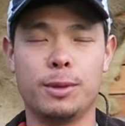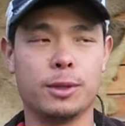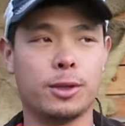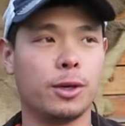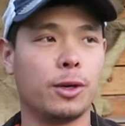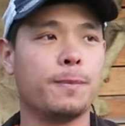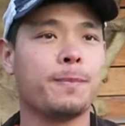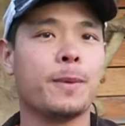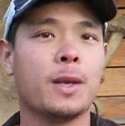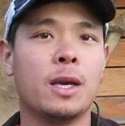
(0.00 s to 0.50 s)

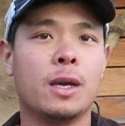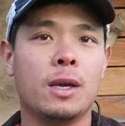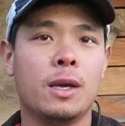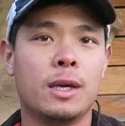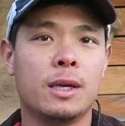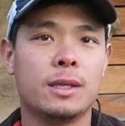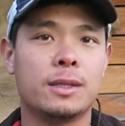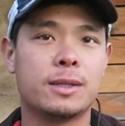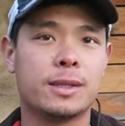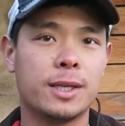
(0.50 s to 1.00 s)
Builder?
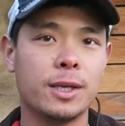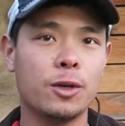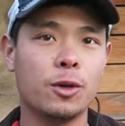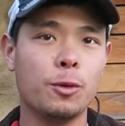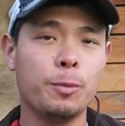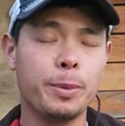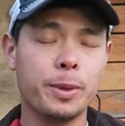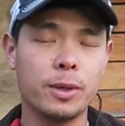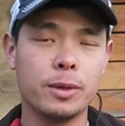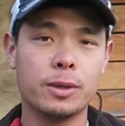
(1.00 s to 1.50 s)

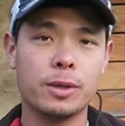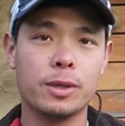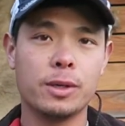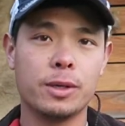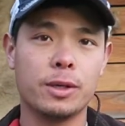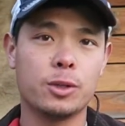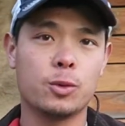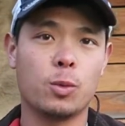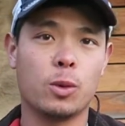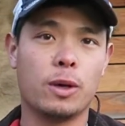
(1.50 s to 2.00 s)
Skill Builder
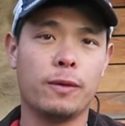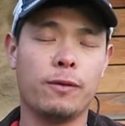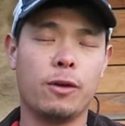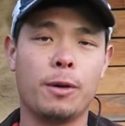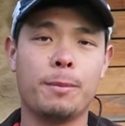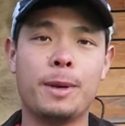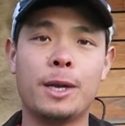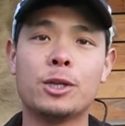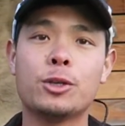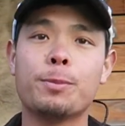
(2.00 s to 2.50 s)
is one of
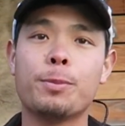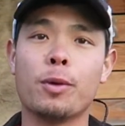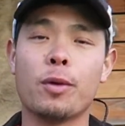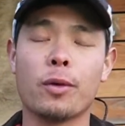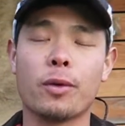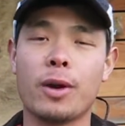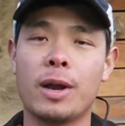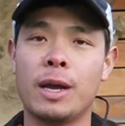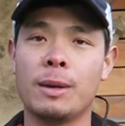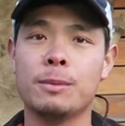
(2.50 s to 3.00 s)
our major
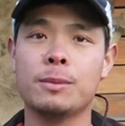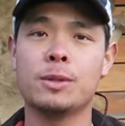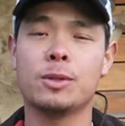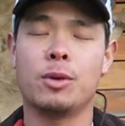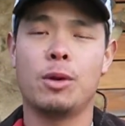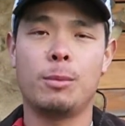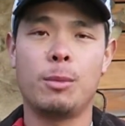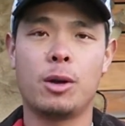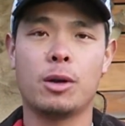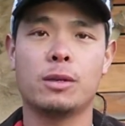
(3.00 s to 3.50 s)
programs.
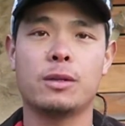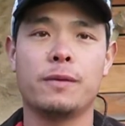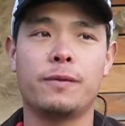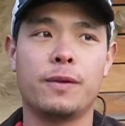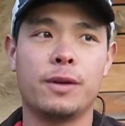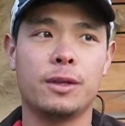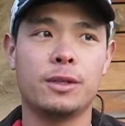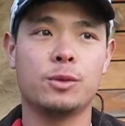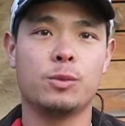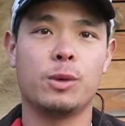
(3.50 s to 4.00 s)
So at Monarch
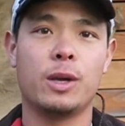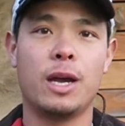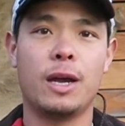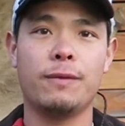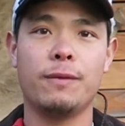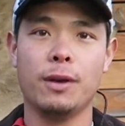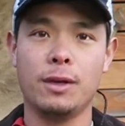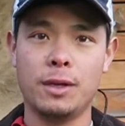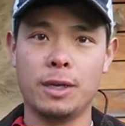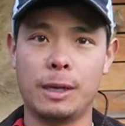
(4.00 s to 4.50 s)
Defense we
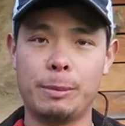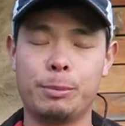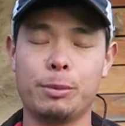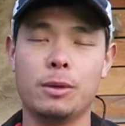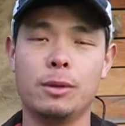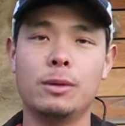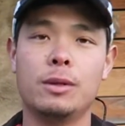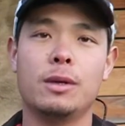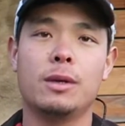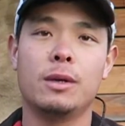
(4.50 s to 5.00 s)
have a
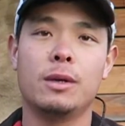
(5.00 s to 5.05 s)
couple,